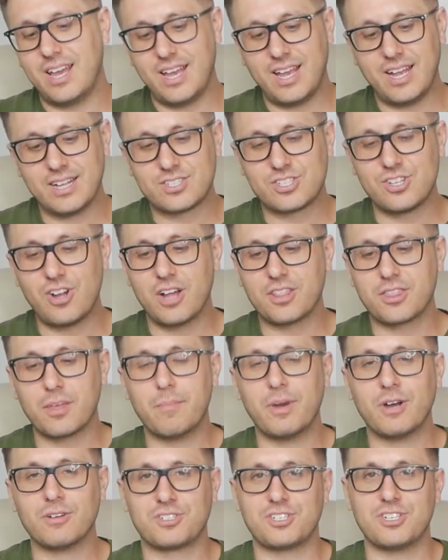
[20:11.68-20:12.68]
It's not the
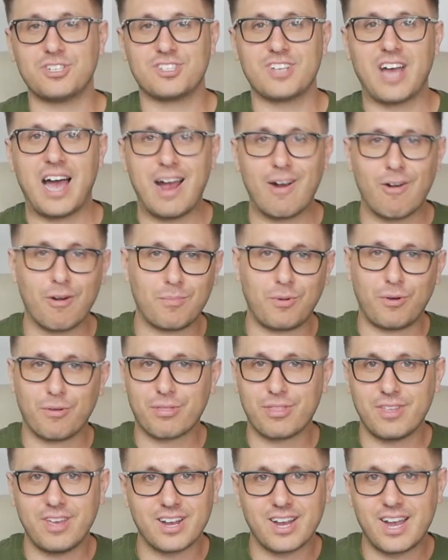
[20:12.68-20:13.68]
most desirable
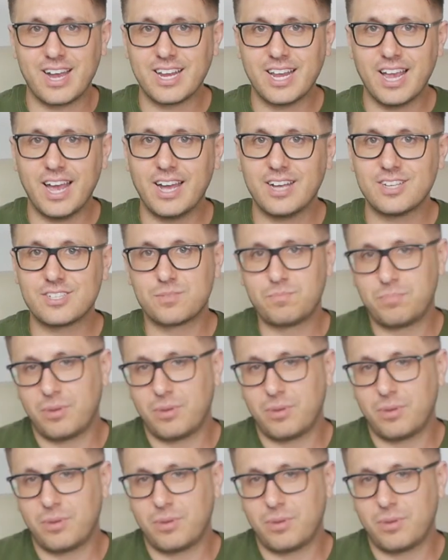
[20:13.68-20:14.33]
thing, I guess,